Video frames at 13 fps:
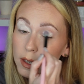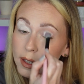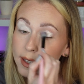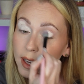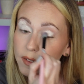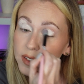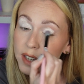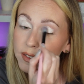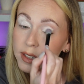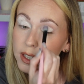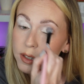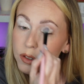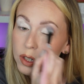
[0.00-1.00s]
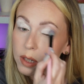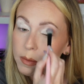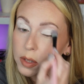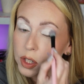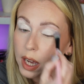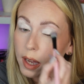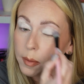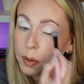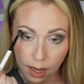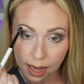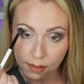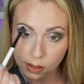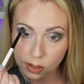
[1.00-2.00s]
Yeah, definitely used too much eye primer.
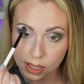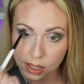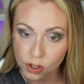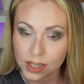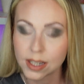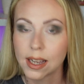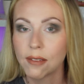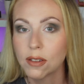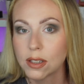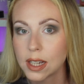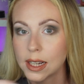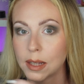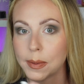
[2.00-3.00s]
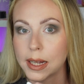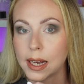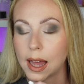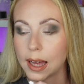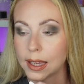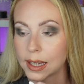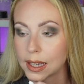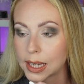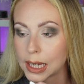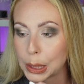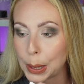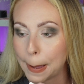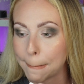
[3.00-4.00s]
I've looked interesting. I've looked a little bit
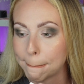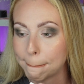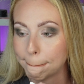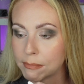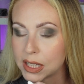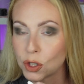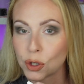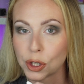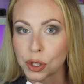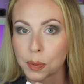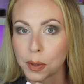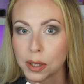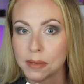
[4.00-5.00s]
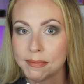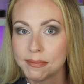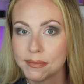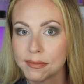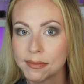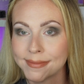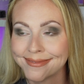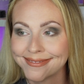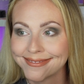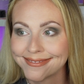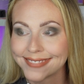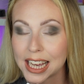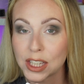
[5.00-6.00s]
like Miss Trunchbull.
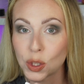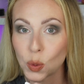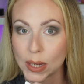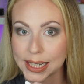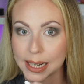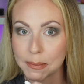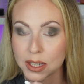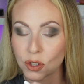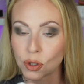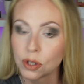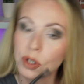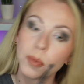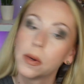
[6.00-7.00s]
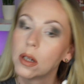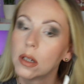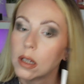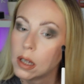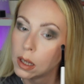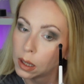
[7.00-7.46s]
A sweaty Miss Trunchbull.